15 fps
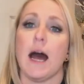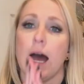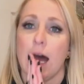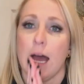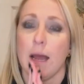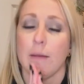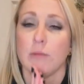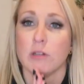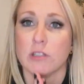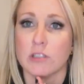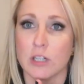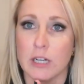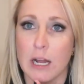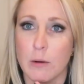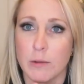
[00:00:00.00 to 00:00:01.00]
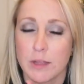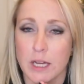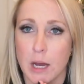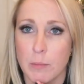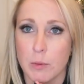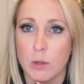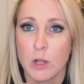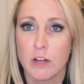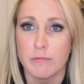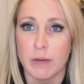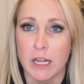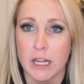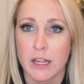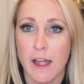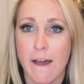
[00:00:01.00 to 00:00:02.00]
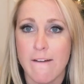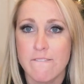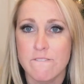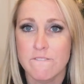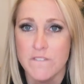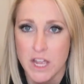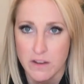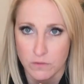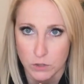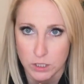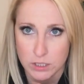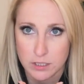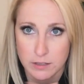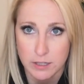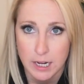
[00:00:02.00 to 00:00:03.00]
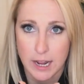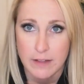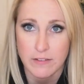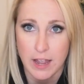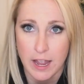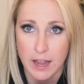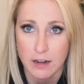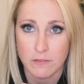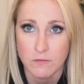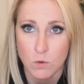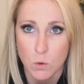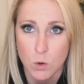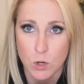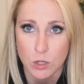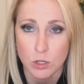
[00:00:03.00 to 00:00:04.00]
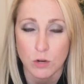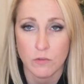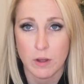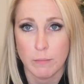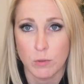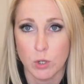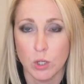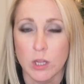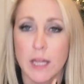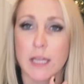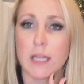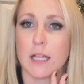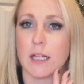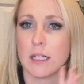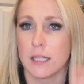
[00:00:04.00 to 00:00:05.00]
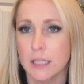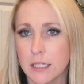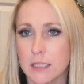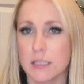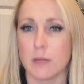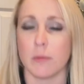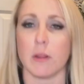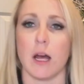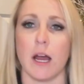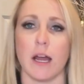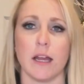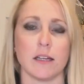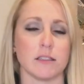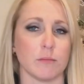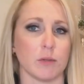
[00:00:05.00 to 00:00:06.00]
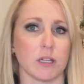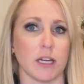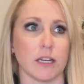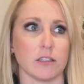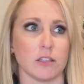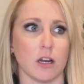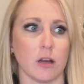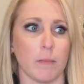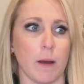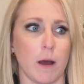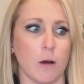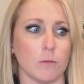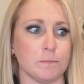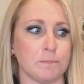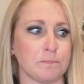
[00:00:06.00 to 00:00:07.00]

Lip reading: I'm going to start out with a couple of my favorites that I've had for November, like cleaning supplies. I'm going to kind of talk about